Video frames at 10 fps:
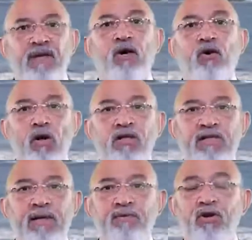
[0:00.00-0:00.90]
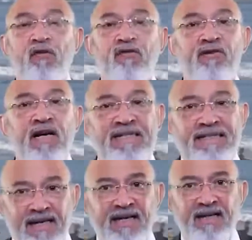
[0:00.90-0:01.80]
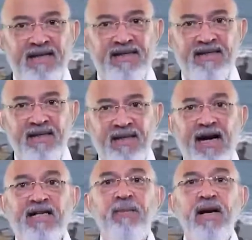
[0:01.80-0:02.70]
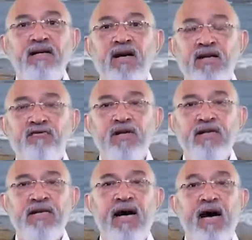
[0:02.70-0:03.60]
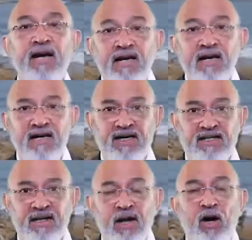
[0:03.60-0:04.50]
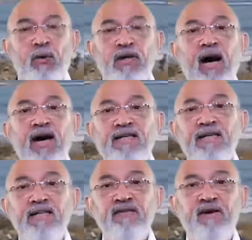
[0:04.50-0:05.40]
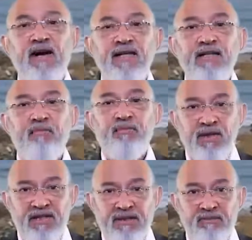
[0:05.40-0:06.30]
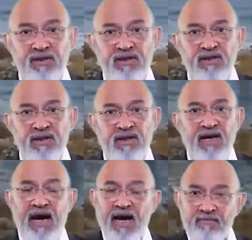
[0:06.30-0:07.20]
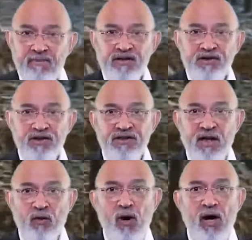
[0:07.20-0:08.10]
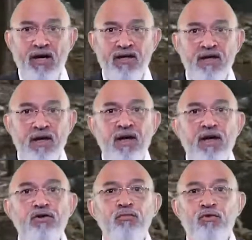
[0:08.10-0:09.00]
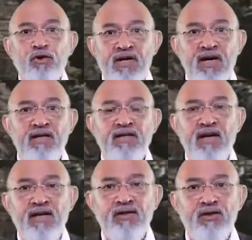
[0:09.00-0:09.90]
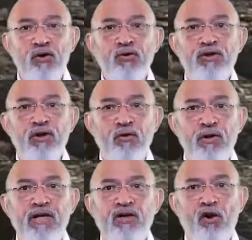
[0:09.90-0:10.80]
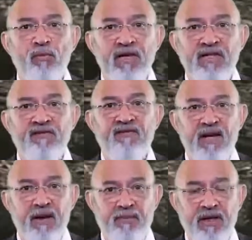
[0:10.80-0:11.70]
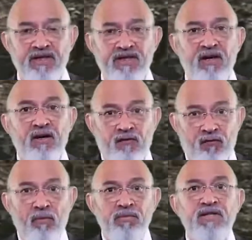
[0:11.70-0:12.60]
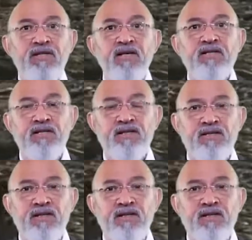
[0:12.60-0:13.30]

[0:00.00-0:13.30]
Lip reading: The concept of resilience has made countries alert with identifying the principles and measures required to protect their socio-economic developments from disasters.